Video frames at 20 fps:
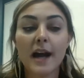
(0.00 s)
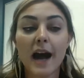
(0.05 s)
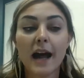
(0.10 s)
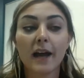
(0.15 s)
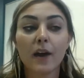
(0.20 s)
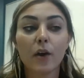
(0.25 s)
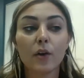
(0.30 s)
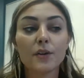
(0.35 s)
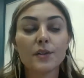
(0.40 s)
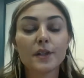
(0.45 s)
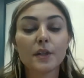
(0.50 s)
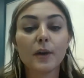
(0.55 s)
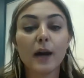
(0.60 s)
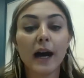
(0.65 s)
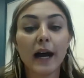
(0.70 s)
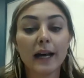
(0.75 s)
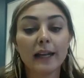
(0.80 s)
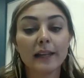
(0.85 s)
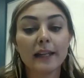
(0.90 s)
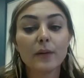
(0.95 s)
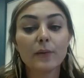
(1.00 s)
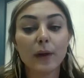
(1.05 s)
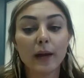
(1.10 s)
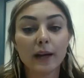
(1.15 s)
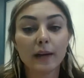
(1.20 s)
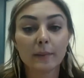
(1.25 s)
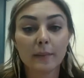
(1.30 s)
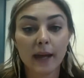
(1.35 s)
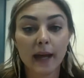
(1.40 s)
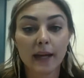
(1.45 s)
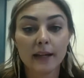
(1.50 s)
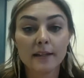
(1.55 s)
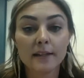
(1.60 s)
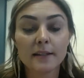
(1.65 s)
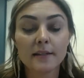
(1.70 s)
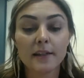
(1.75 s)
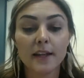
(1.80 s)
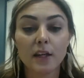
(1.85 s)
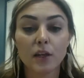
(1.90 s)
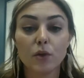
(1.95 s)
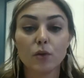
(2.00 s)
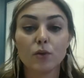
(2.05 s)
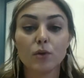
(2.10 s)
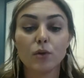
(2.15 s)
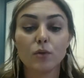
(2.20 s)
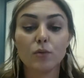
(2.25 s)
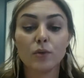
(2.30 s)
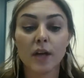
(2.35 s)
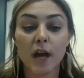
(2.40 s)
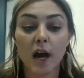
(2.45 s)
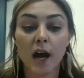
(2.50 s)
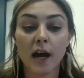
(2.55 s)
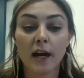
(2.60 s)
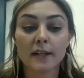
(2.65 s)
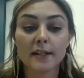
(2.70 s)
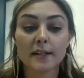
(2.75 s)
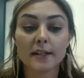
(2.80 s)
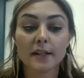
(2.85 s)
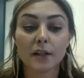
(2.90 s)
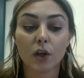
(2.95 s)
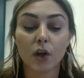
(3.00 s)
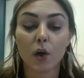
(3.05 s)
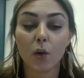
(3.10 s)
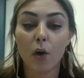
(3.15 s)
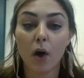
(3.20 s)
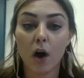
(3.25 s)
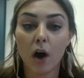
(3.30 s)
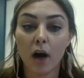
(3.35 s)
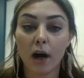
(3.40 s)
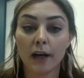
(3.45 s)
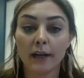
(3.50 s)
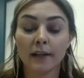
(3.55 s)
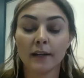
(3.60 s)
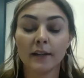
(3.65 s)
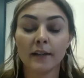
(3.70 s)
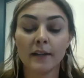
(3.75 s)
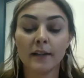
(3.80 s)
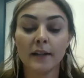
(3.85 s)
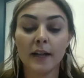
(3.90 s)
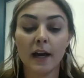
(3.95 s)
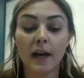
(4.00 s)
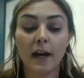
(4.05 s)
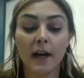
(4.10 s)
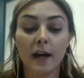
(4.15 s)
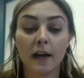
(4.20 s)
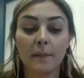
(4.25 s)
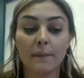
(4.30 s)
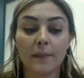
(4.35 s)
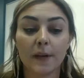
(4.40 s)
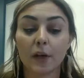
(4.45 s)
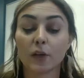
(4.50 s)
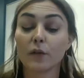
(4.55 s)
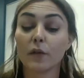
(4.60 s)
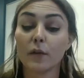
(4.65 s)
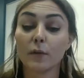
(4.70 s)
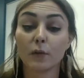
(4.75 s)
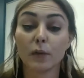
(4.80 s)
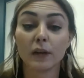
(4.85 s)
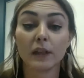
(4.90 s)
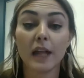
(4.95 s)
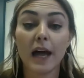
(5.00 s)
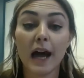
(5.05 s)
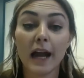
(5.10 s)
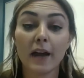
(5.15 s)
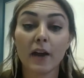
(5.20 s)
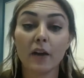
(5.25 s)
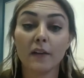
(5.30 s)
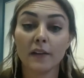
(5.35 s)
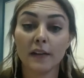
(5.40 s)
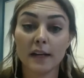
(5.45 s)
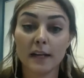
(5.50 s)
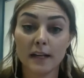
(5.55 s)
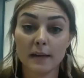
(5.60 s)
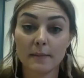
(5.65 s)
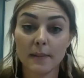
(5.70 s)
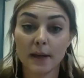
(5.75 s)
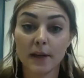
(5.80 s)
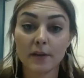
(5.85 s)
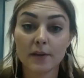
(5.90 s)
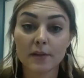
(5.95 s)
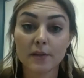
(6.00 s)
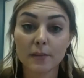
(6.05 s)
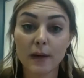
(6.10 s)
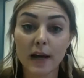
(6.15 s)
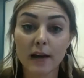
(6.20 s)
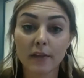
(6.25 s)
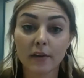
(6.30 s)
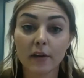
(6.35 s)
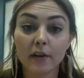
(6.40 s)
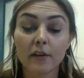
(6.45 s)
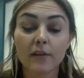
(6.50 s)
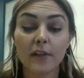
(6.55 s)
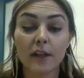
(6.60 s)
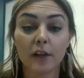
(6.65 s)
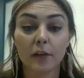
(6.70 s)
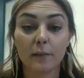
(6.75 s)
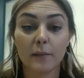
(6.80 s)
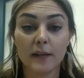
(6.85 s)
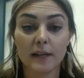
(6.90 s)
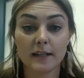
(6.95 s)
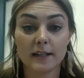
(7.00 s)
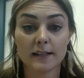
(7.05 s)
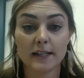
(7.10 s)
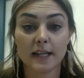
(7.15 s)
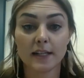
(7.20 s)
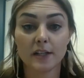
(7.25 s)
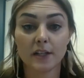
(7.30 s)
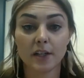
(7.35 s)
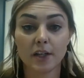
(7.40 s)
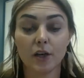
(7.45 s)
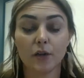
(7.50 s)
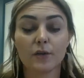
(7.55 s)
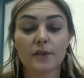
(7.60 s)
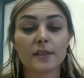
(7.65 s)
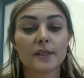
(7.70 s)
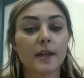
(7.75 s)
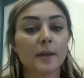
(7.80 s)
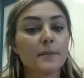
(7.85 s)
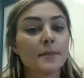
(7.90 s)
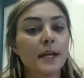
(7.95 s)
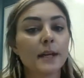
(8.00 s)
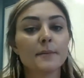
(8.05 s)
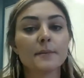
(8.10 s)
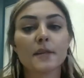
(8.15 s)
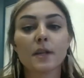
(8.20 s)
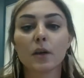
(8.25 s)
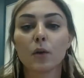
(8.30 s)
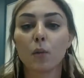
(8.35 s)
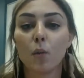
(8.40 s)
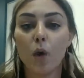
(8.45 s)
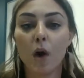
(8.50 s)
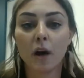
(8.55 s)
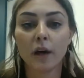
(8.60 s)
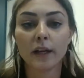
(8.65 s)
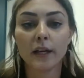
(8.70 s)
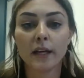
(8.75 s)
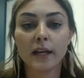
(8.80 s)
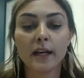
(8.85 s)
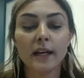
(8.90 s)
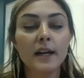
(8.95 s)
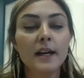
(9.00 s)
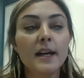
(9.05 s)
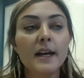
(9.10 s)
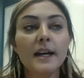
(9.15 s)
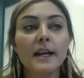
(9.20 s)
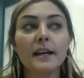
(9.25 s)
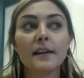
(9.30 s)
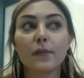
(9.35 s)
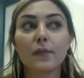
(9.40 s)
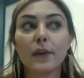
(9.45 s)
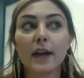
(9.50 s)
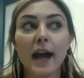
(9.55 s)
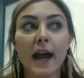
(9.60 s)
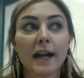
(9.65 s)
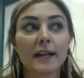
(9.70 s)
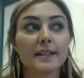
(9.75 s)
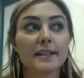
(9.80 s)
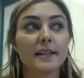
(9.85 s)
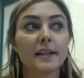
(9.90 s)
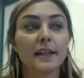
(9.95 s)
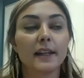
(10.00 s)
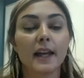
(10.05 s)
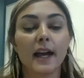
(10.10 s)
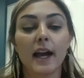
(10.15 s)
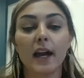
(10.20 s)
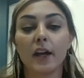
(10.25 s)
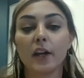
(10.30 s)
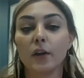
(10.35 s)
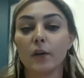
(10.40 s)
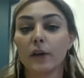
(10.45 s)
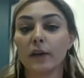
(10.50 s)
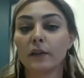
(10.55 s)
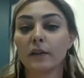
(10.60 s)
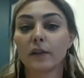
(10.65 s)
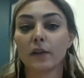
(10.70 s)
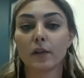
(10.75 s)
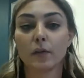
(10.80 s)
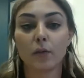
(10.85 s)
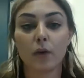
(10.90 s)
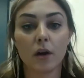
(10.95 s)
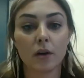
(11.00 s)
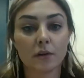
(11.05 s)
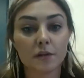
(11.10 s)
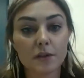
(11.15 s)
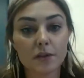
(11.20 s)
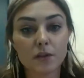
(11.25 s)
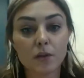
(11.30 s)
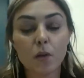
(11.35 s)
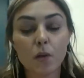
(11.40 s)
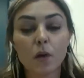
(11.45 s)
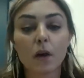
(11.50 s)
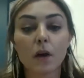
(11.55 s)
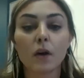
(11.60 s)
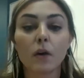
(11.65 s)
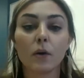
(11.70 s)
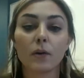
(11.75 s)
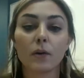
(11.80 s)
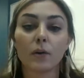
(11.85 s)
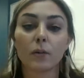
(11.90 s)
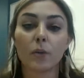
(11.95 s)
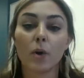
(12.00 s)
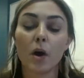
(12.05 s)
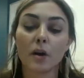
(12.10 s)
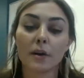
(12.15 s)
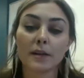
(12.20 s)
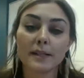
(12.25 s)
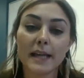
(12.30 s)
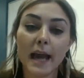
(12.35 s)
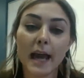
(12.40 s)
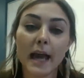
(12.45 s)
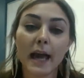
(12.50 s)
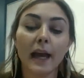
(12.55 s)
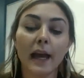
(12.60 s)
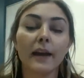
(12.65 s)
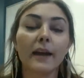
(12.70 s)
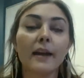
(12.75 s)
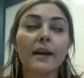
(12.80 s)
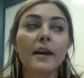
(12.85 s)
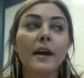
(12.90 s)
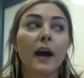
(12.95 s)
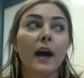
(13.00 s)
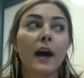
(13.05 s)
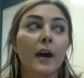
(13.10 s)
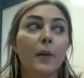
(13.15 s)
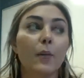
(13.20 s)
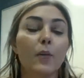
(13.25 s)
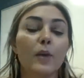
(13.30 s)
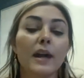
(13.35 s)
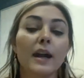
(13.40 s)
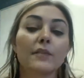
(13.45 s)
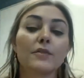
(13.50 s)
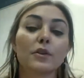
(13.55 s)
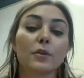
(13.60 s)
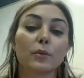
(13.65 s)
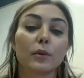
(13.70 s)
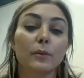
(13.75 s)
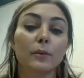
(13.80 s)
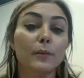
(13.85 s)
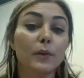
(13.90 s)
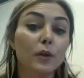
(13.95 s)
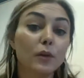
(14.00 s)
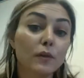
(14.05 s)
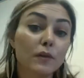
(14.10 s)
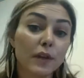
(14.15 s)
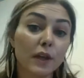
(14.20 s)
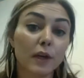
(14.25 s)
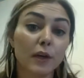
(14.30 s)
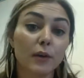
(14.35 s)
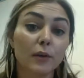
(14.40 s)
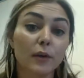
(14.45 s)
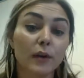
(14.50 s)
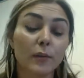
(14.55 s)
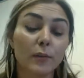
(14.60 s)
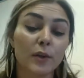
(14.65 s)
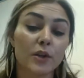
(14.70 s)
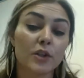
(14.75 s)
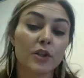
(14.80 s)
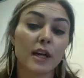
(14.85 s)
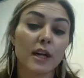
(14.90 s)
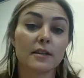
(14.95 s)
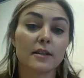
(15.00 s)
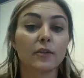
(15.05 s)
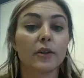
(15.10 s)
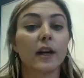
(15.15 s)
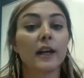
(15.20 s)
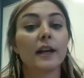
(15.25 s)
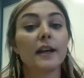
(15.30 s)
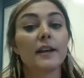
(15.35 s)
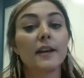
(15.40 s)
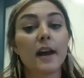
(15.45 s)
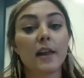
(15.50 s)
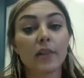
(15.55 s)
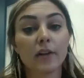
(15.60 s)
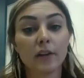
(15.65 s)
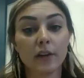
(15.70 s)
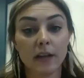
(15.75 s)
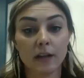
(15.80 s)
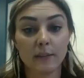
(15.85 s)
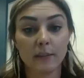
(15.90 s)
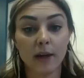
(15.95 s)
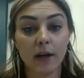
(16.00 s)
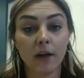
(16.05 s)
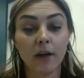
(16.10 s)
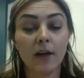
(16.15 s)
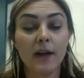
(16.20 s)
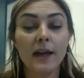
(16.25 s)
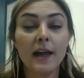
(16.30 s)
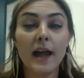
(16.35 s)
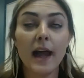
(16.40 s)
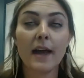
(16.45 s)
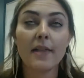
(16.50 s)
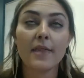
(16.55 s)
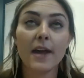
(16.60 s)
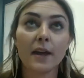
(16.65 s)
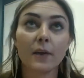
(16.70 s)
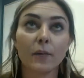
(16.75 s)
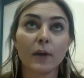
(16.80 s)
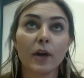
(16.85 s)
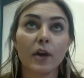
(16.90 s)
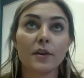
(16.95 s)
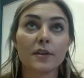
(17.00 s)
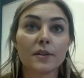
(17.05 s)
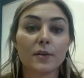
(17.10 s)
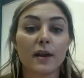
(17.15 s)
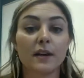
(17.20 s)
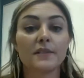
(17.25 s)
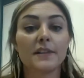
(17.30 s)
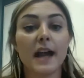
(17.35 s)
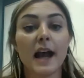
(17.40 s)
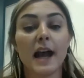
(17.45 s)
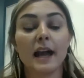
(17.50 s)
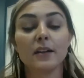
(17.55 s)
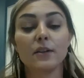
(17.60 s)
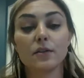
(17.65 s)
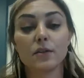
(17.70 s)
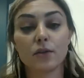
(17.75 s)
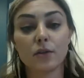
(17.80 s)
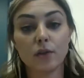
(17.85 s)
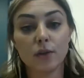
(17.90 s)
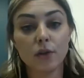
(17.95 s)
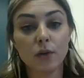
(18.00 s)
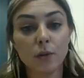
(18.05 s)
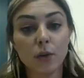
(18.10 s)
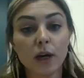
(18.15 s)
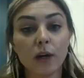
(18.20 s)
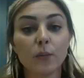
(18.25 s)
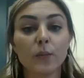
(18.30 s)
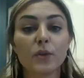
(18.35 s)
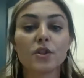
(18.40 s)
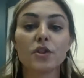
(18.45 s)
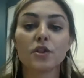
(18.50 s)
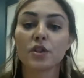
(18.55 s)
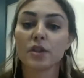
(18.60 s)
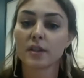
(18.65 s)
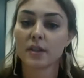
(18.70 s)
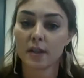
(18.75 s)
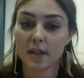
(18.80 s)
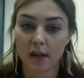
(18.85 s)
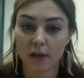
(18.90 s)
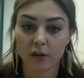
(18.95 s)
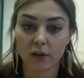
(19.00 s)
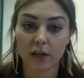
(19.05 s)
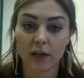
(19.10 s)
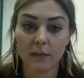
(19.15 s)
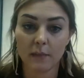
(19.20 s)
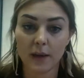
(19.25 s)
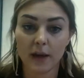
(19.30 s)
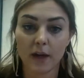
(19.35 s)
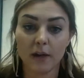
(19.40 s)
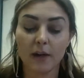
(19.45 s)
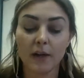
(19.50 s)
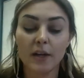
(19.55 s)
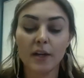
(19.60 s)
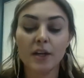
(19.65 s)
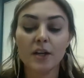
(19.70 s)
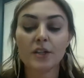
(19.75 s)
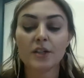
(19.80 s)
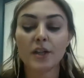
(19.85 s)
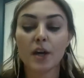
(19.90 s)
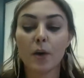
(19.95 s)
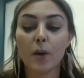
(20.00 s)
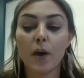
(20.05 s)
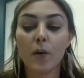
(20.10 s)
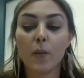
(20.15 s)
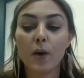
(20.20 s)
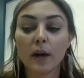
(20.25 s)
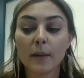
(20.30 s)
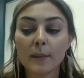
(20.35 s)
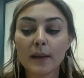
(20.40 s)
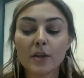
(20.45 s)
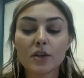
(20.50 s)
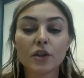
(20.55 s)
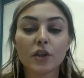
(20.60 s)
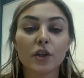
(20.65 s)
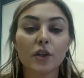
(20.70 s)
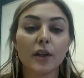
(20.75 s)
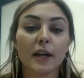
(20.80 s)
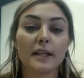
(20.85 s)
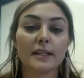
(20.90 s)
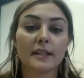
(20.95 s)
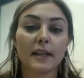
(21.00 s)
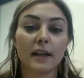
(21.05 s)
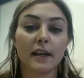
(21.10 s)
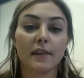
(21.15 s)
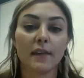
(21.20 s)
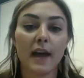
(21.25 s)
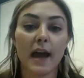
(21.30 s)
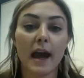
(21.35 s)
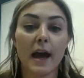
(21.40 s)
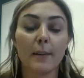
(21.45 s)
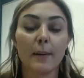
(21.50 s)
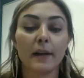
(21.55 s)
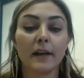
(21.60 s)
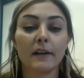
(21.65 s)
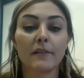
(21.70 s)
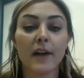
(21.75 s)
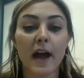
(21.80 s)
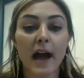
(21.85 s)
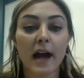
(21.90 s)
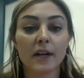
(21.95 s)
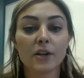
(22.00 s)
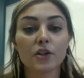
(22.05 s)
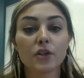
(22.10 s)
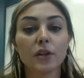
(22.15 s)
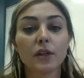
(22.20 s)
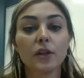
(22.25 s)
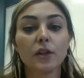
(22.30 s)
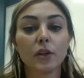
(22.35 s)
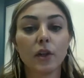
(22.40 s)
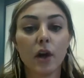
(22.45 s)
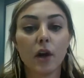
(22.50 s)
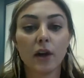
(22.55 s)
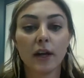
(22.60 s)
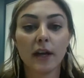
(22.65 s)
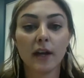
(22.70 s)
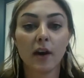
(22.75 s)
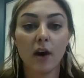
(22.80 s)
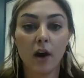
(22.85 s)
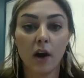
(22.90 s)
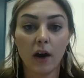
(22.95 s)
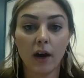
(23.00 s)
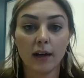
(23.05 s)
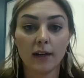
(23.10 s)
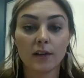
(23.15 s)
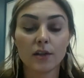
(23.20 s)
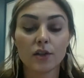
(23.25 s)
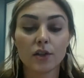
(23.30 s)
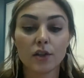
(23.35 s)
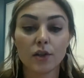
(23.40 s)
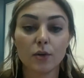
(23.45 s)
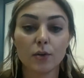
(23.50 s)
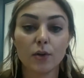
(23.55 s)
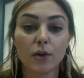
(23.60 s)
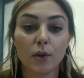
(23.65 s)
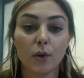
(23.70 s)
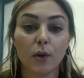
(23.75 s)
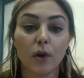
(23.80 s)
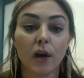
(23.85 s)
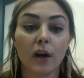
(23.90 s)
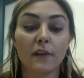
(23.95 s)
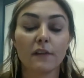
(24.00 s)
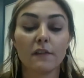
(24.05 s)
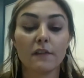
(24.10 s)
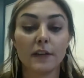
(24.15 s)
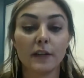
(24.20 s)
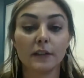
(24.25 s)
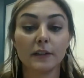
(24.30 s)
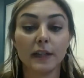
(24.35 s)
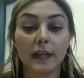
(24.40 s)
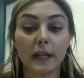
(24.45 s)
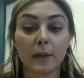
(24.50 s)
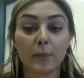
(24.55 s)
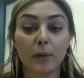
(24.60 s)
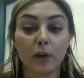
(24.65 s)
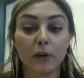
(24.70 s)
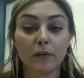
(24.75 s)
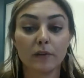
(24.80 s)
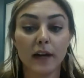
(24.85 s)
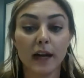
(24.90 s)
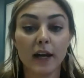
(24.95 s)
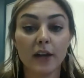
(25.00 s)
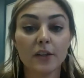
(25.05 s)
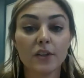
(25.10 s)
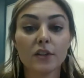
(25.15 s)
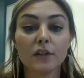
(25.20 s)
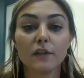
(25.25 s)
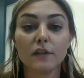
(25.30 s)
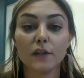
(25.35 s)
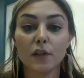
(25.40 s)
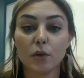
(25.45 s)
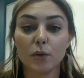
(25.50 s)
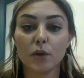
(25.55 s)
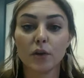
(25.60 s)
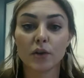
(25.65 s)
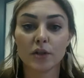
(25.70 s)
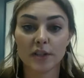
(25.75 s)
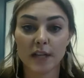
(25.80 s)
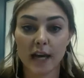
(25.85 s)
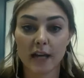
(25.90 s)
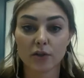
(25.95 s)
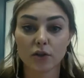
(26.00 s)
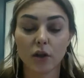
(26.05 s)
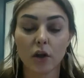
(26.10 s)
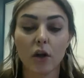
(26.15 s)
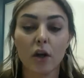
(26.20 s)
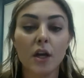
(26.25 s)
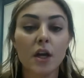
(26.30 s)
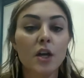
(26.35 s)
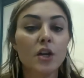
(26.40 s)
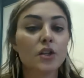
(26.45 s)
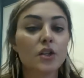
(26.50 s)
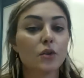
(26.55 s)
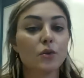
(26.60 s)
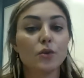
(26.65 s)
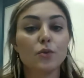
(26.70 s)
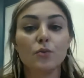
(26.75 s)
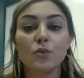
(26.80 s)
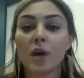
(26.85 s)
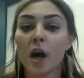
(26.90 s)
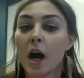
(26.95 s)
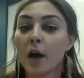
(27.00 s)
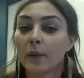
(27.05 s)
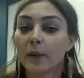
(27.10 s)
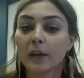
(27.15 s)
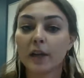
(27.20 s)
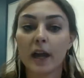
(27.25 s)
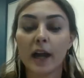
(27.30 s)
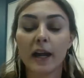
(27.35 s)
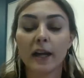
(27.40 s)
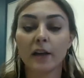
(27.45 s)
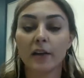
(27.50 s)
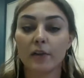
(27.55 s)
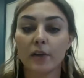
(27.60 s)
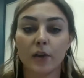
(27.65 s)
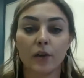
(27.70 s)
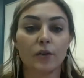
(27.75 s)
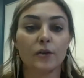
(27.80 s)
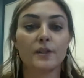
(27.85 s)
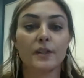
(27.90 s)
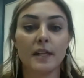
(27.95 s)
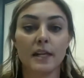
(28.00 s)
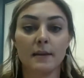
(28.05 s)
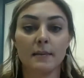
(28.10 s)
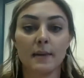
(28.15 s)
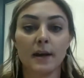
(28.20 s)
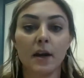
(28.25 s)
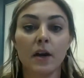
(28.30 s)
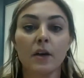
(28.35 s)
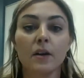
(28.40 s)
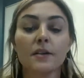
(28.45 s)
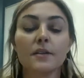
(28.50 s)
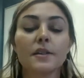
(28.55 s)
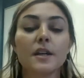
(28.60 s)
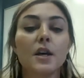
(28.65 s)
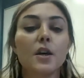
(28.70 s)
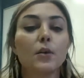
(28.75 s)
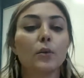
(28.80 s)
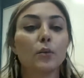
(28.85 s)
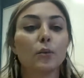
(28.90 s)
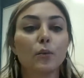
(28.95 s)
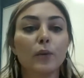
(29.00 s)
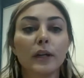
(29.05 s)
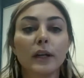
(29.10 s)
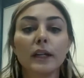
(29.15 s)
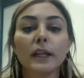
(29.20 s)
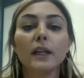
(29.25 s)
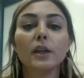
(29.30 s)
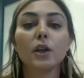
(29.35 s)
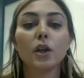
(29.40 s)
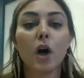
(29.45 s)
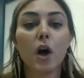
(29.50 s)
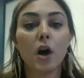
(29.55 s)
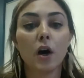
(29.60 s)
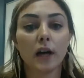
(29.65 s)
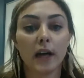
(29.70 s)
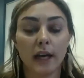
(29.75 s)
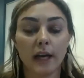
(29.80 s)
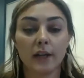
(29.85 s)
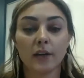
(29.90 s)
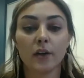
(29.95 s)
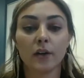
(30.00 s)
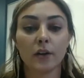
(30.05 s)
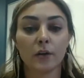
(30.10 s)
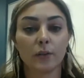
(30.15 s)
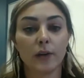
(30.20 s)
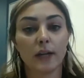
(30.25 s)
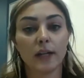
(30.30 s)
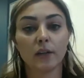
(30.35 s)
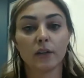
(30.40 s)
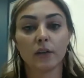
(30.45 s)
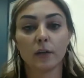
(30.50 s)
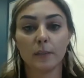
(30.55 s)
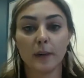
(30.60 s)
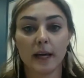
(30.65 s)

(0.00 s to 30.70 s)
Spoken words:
I also highly recommend that you do not go on or rely on the emails rather that are being sent to you. Sometimes they're wonky. If we accidentally hire you in for the wrong store or the wrong day, we have to remove you, in which case you'll get another email. And then we also have to add you to the new one, which is just another email. So I want to make sure you guys get in the habit of actually logging on to your Field Link profile to view your schedule. So do not rely on those emails. Really log in on a regular